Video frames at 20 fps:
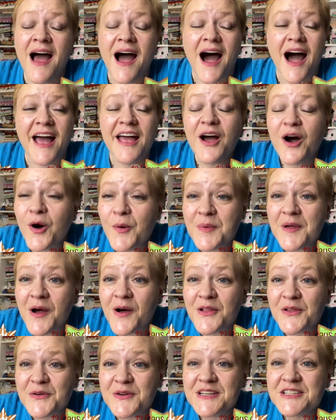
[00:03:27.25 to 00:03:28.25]
I hope
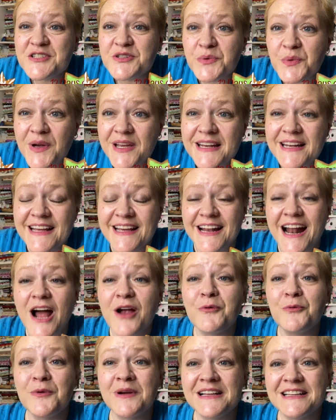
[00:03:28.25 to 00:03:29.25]
y'all are enjoying it. I
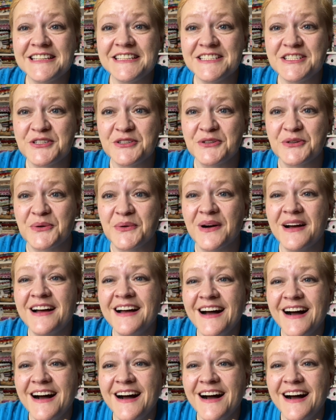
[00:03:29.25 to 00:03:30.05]
really do.